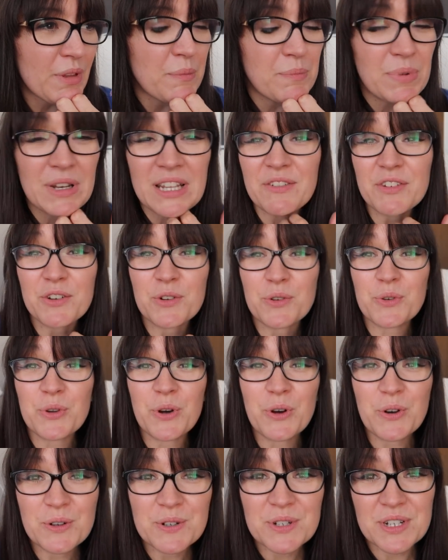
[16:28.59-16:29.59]
Believe it or
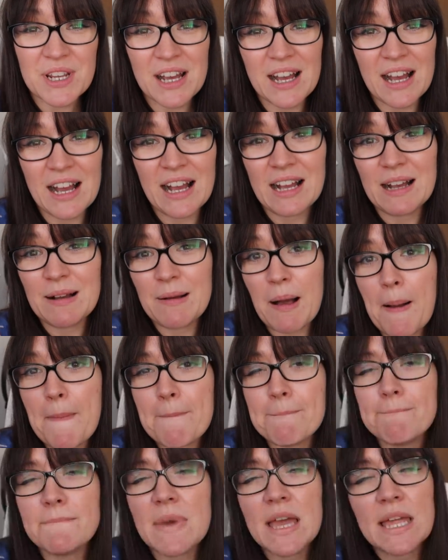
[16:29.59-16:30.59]
not,
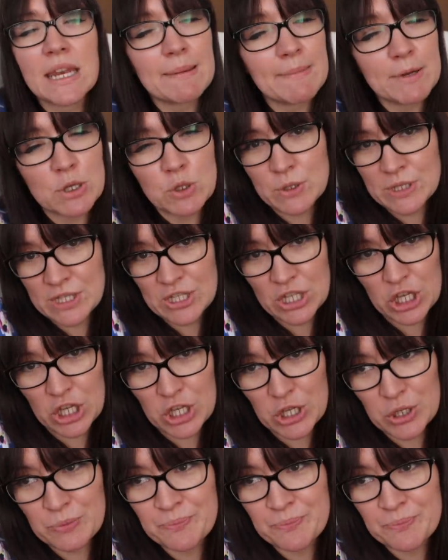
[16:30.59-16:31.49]
many moons ago,